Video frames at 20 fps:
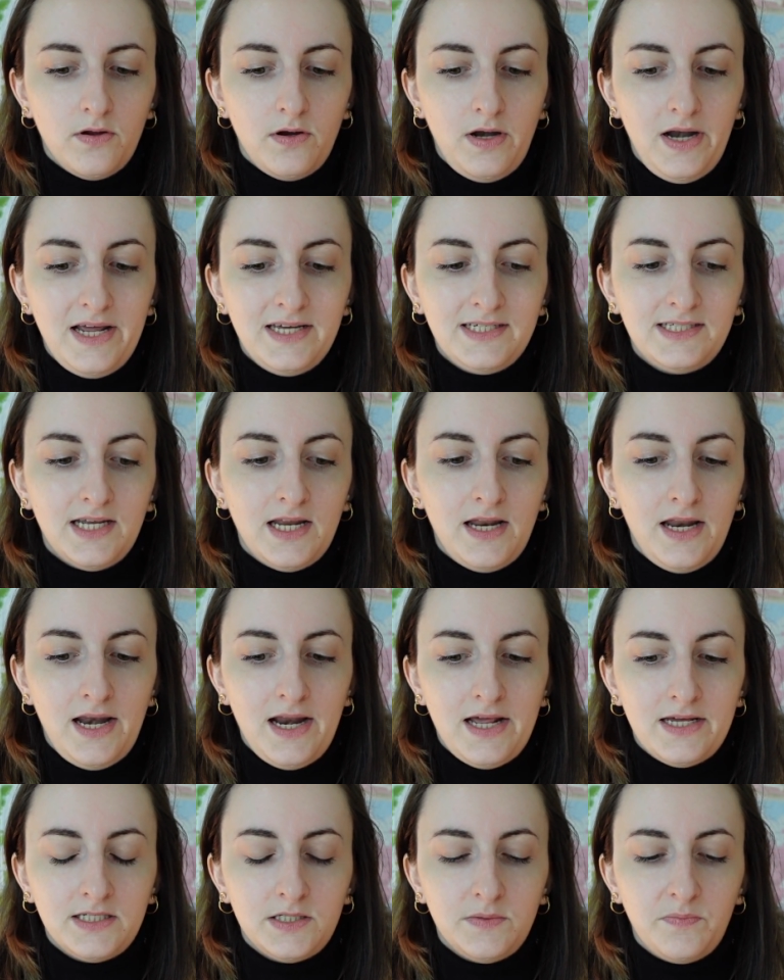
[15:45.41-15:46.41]
less and
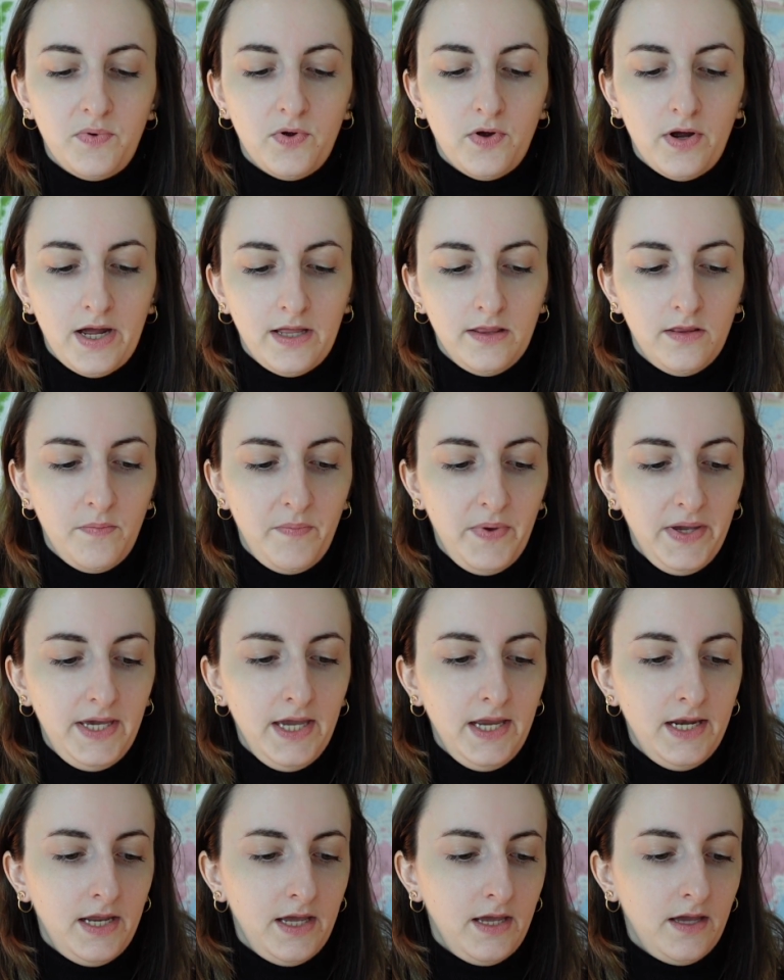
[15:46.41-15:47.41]
less, but at the
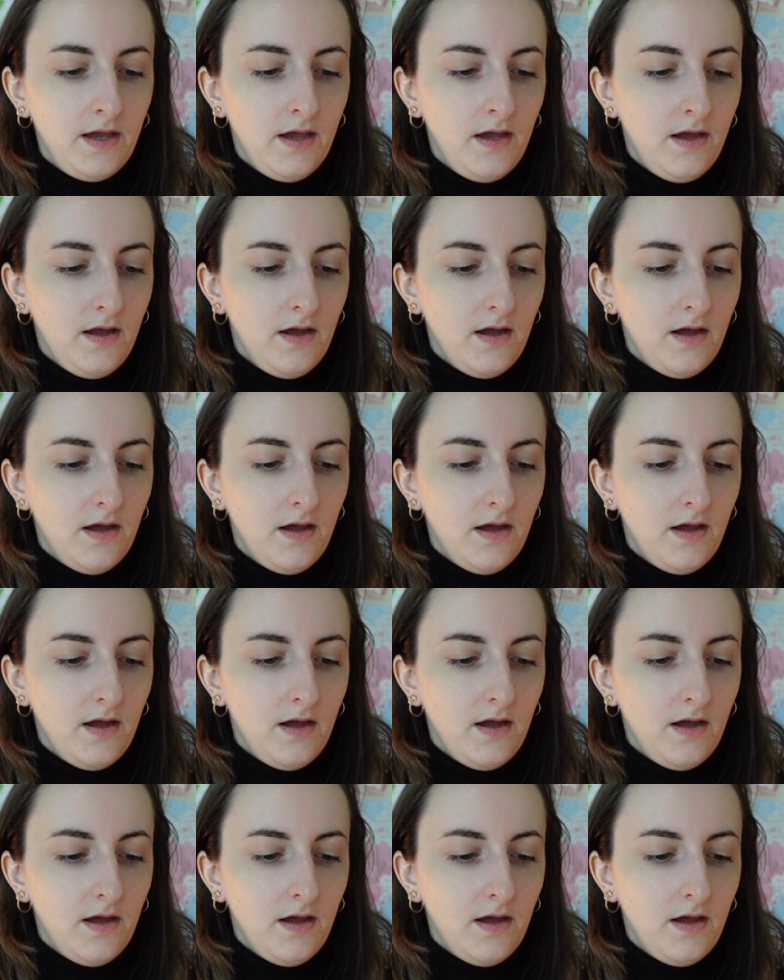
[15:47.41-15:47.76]
beginning